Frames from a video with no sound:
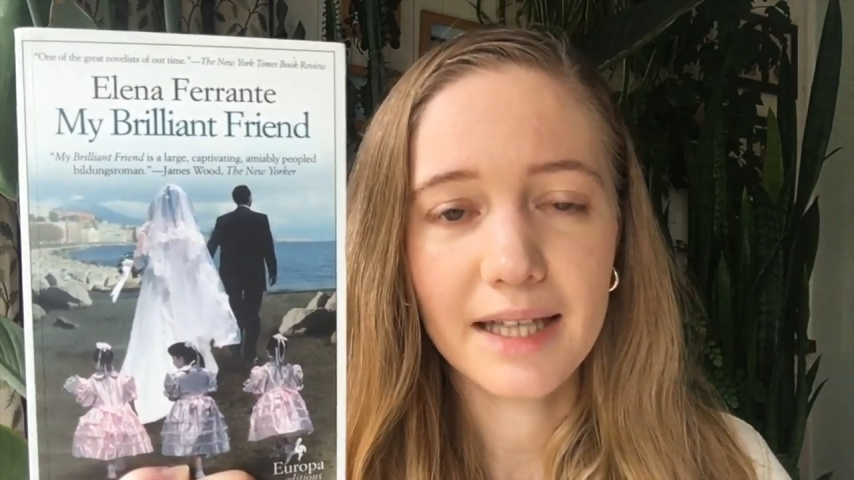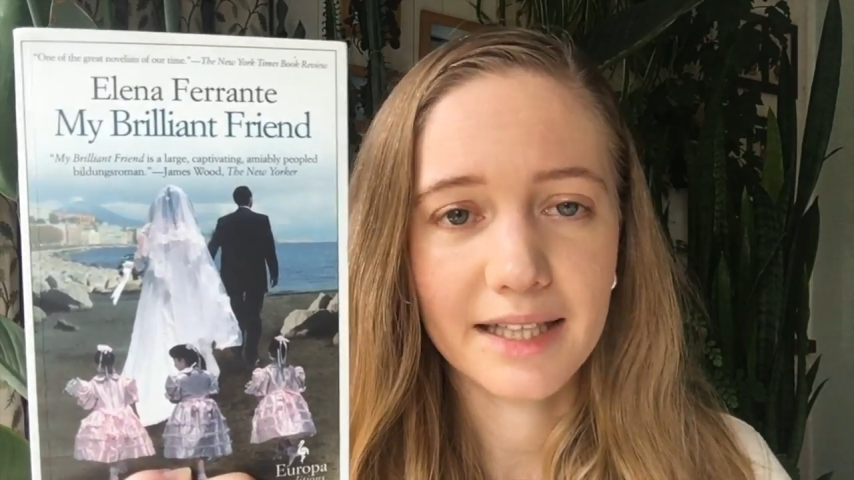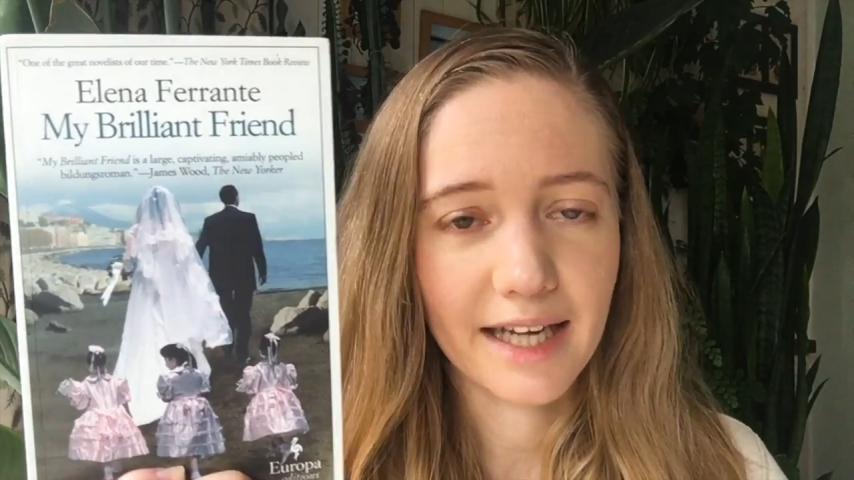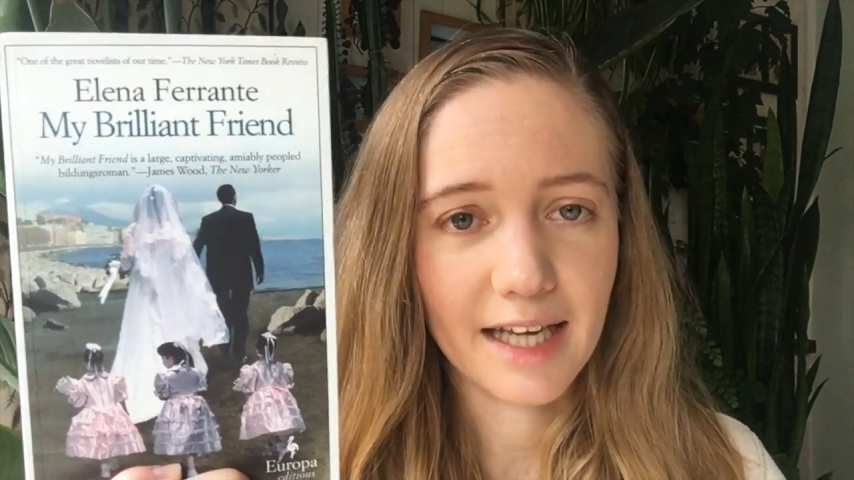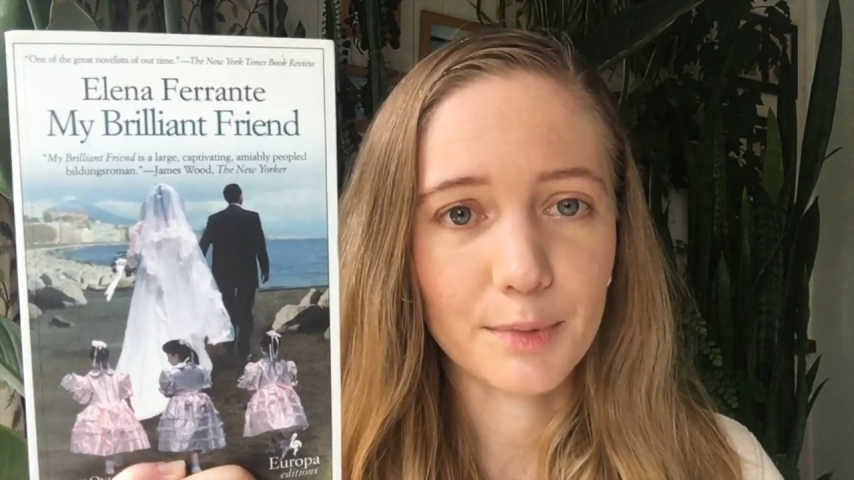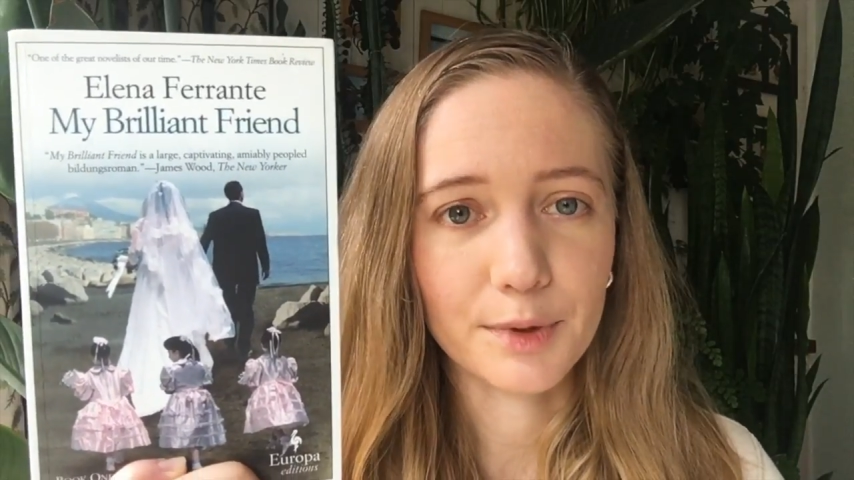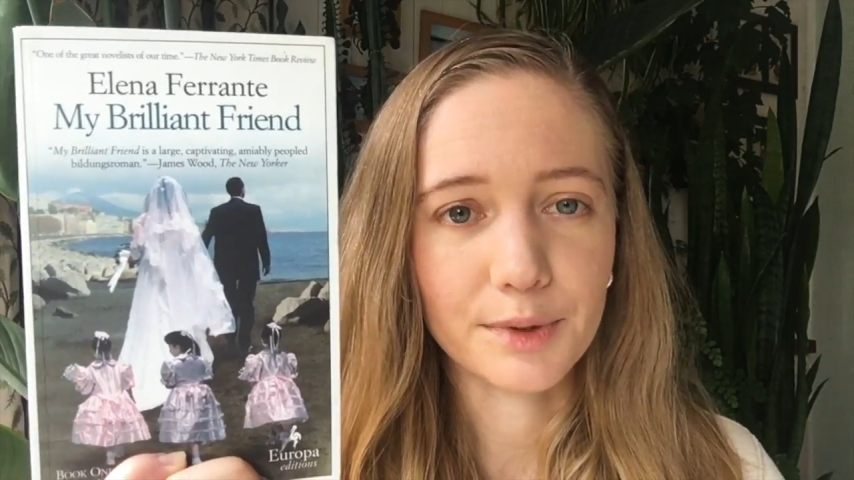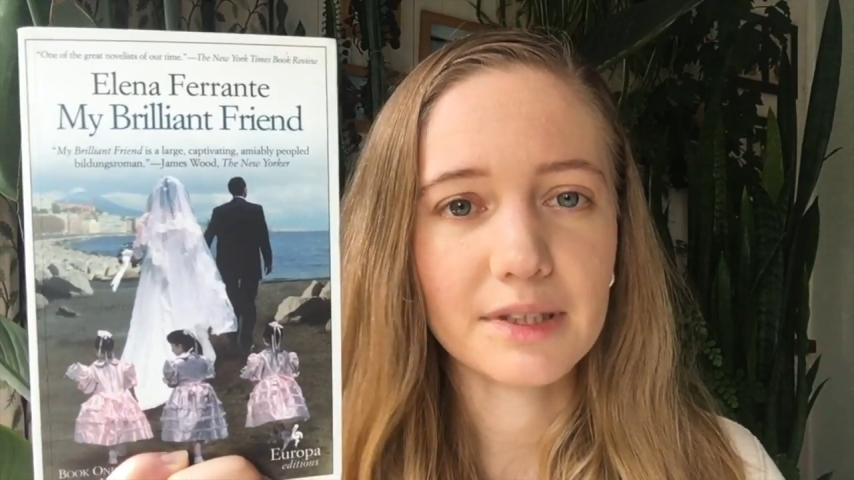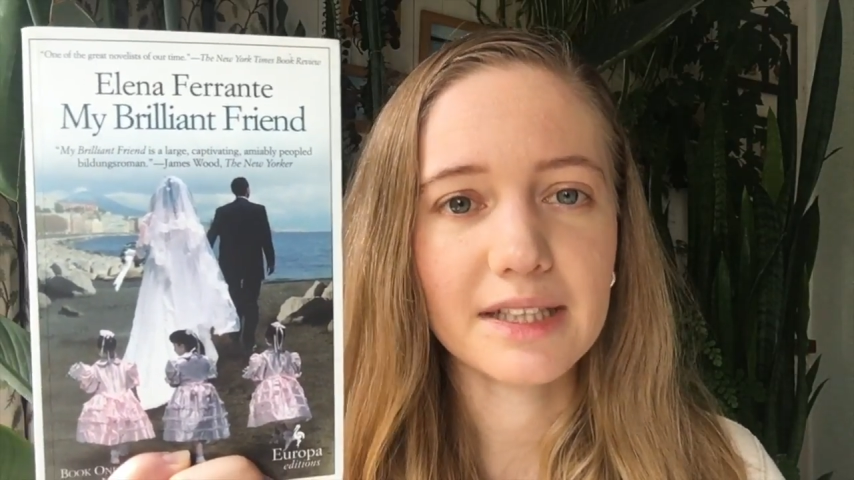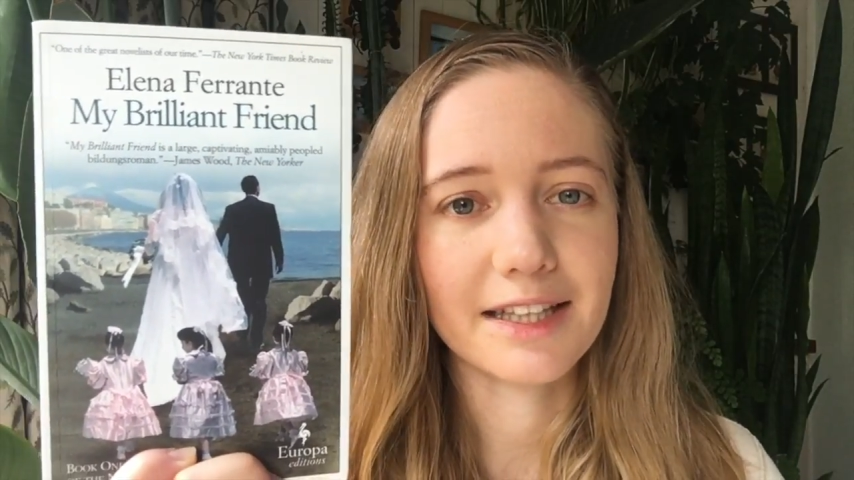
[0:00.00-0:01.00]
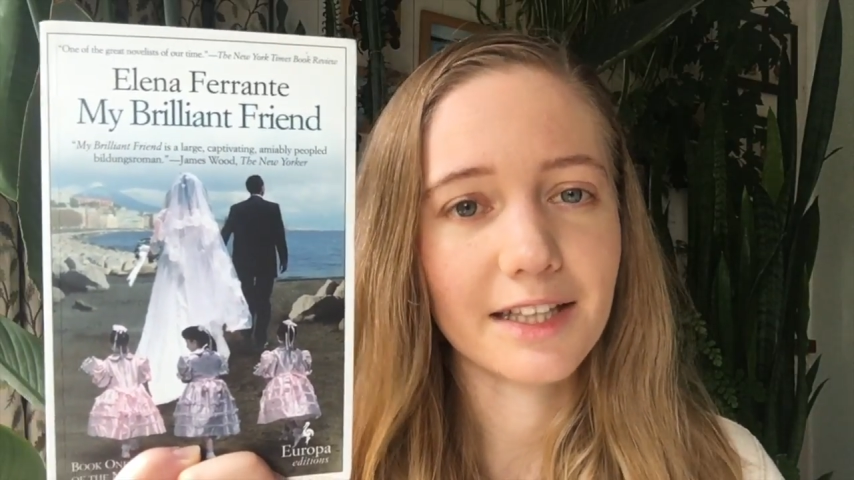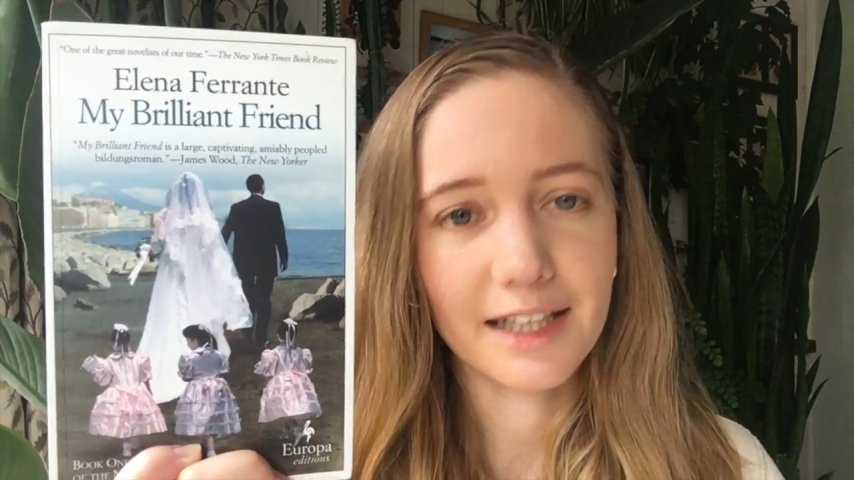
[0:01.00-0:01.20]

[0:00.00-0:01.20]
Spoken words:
in Naples in the